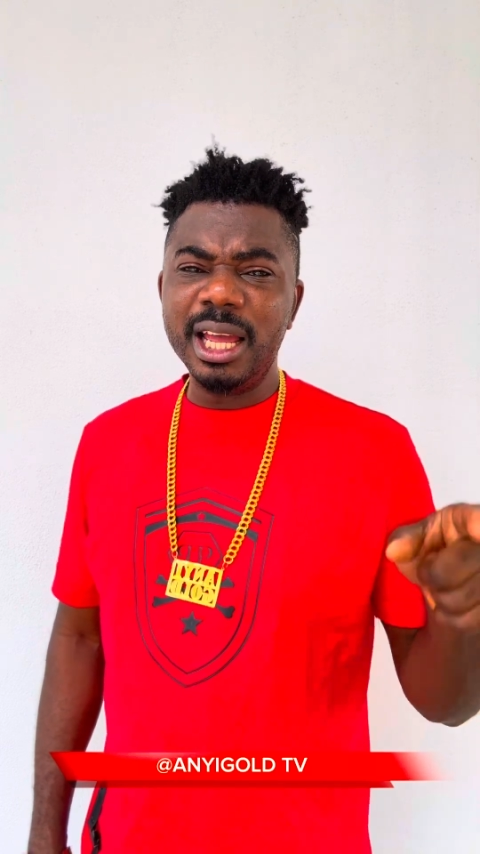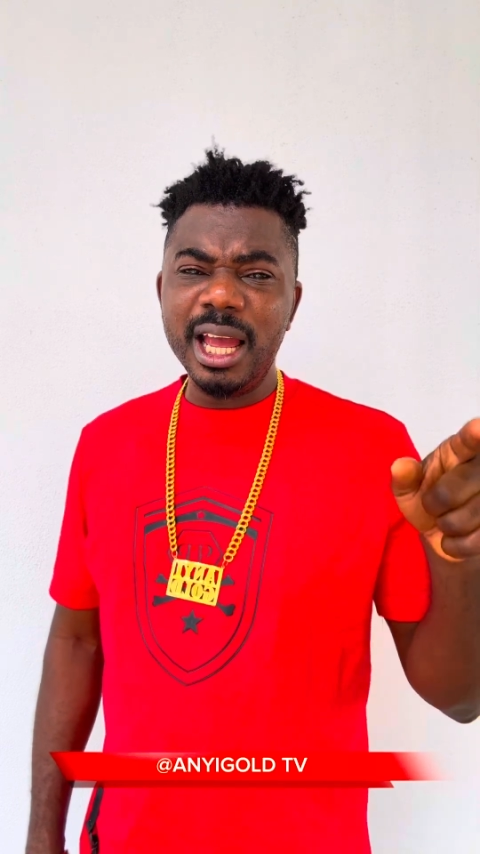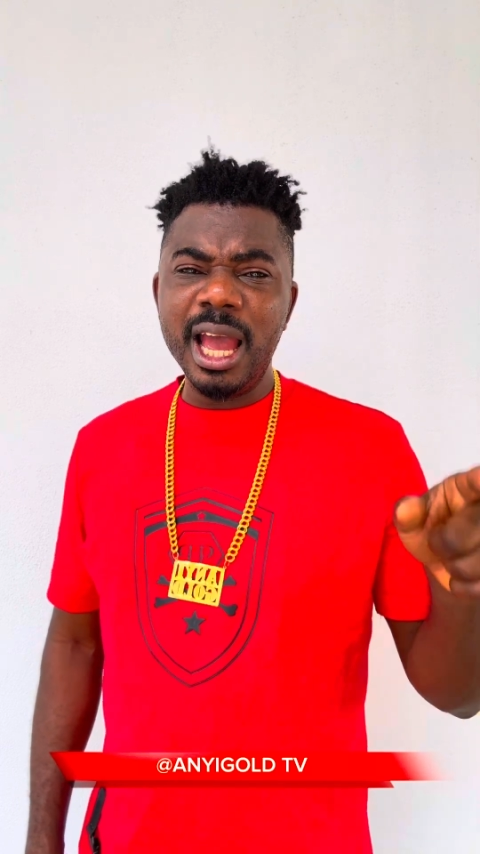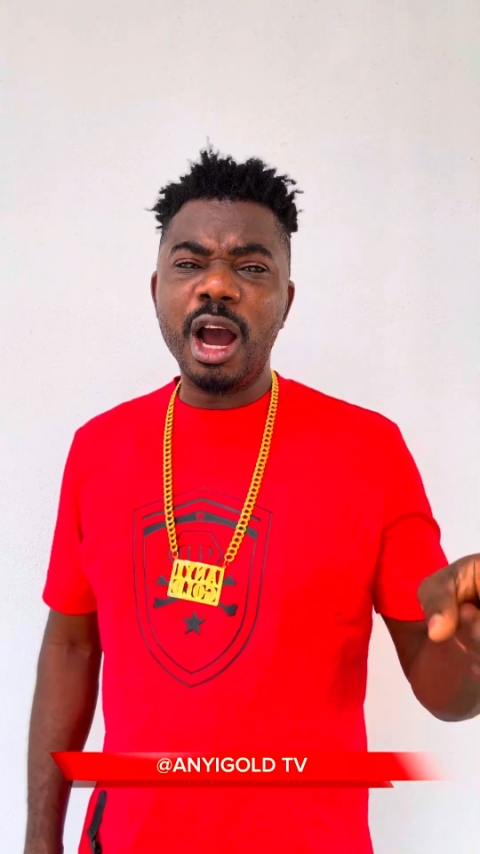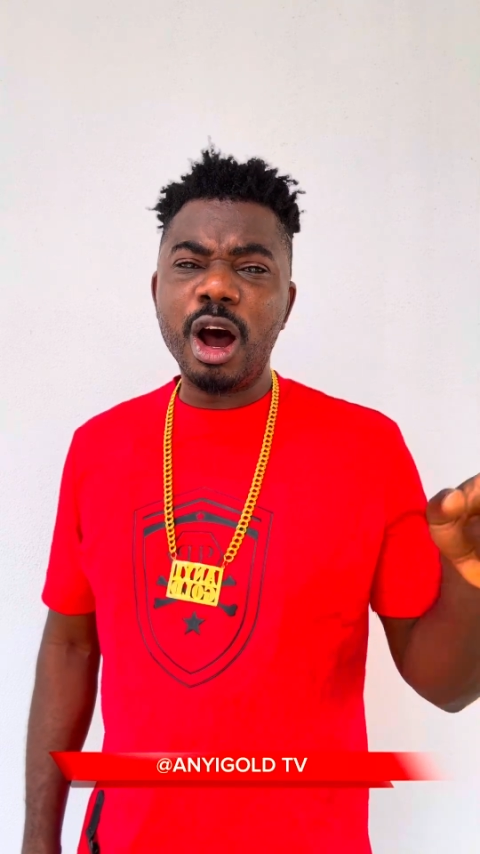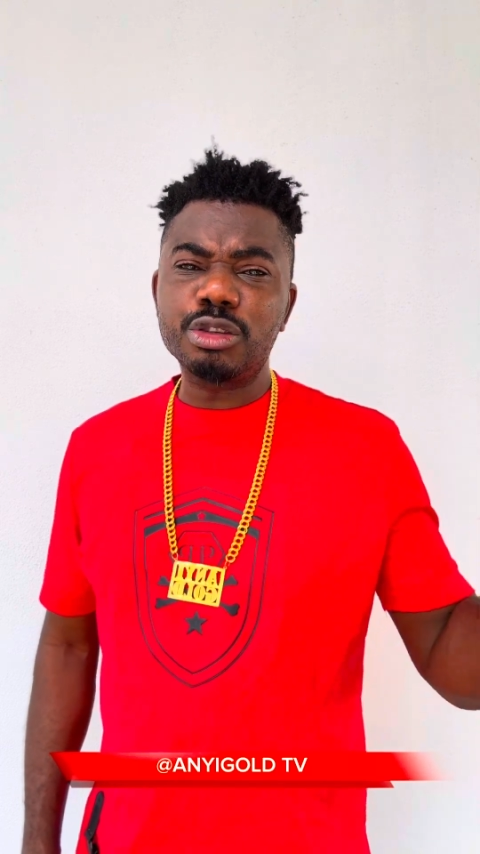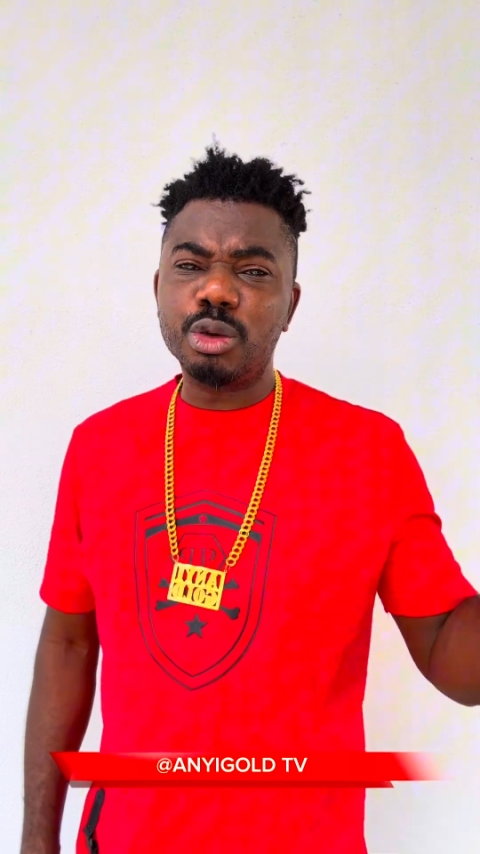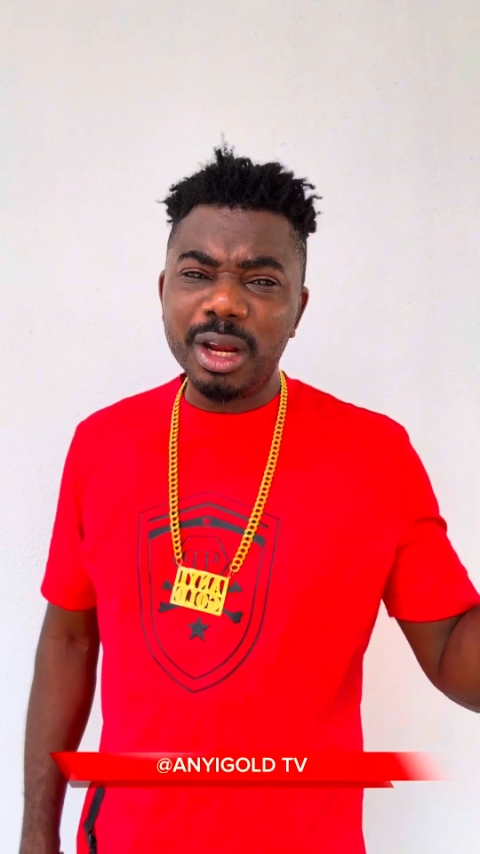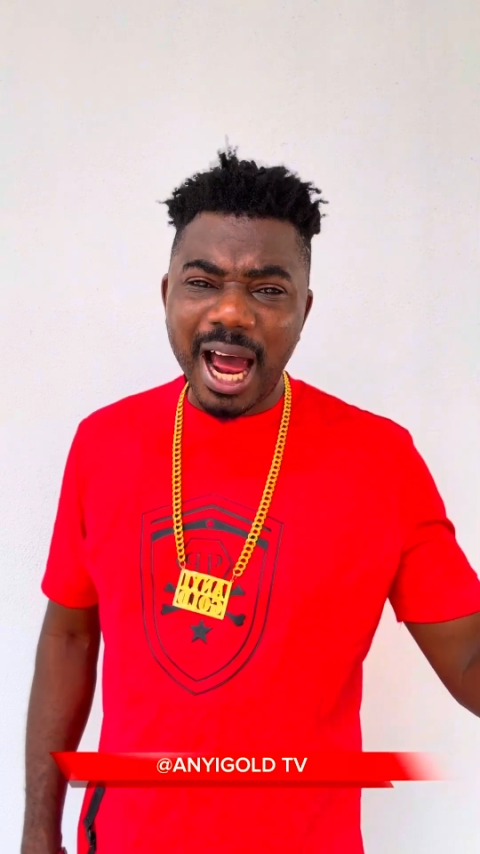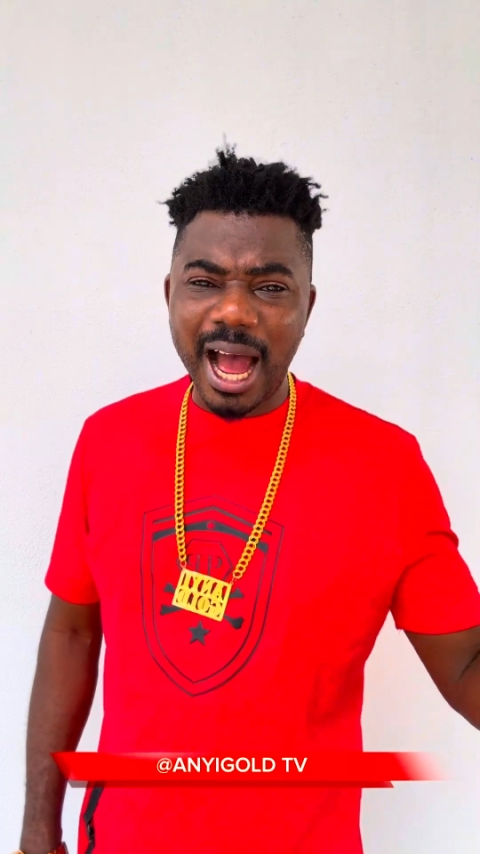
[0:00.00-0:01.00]
a
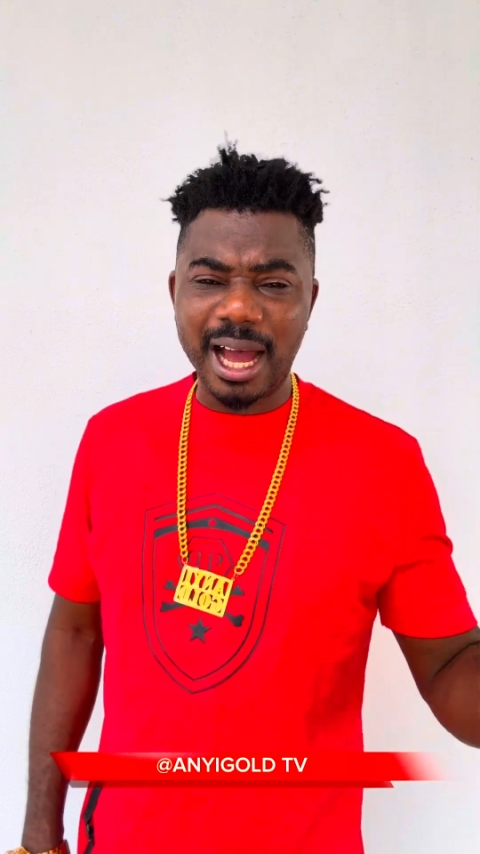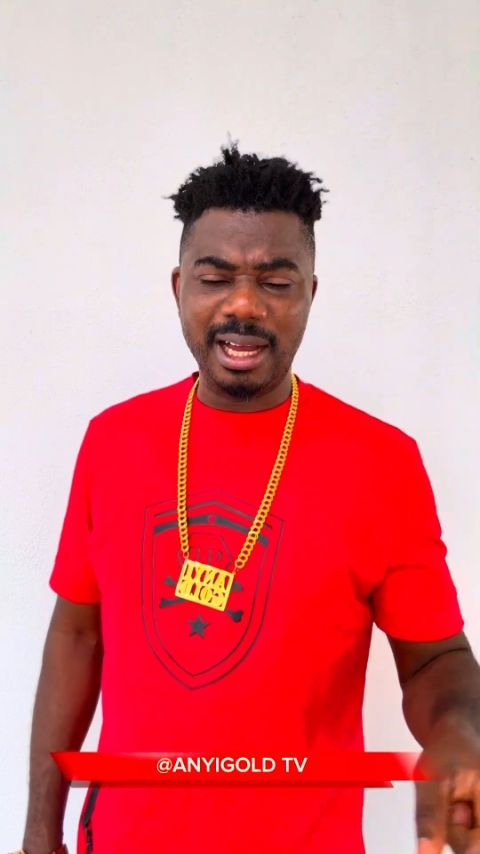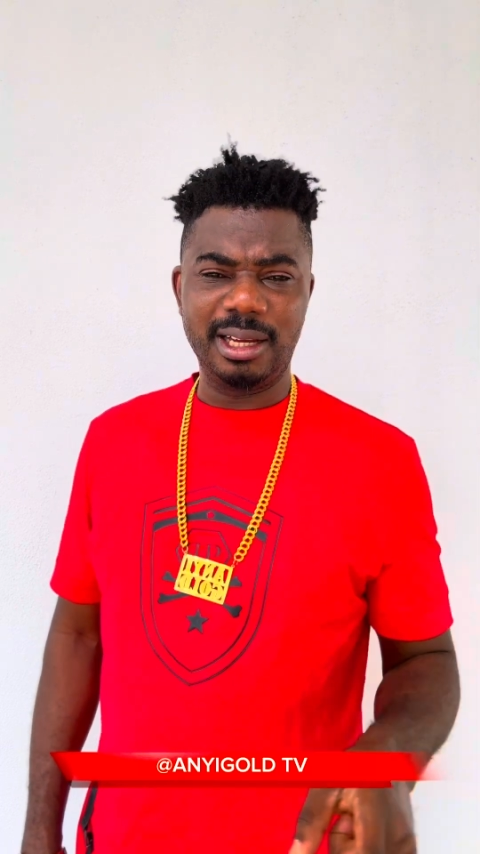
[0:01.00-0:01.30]
hustler